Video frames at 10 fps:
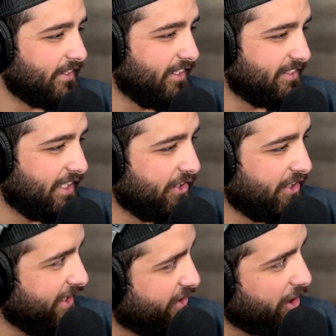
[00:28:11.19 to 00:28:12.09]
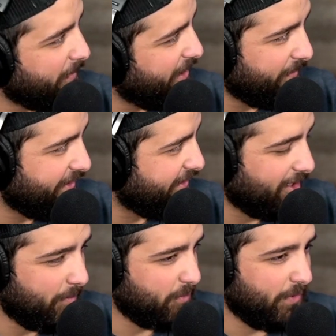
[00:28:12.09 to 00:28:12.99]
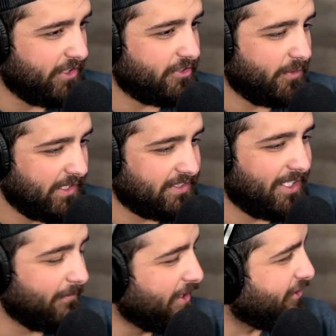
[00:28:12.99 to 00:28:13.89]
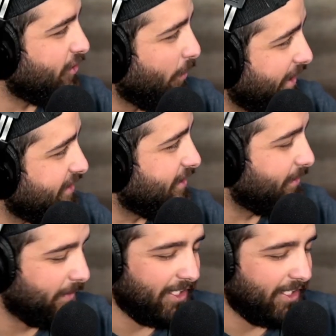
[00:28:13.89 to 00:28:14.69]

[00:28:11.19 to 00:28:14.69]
A seller can't terminate within the option period. So yes, I'm gonna squeeze you.